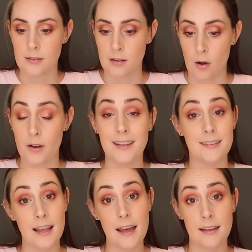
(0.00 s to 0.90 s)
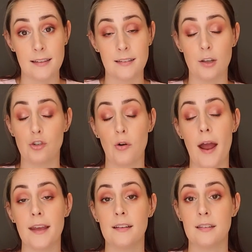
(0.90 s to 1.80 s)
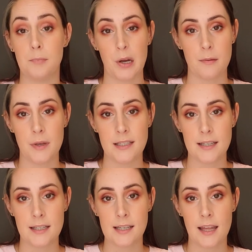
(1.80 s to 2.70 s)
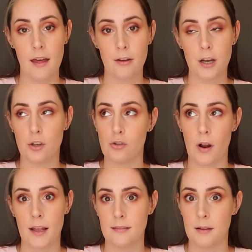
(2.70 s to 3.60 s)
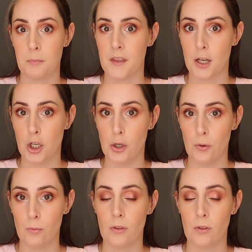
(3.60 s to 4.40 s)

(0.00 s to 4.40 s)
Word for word: So he says, try experimenting together and trying something new.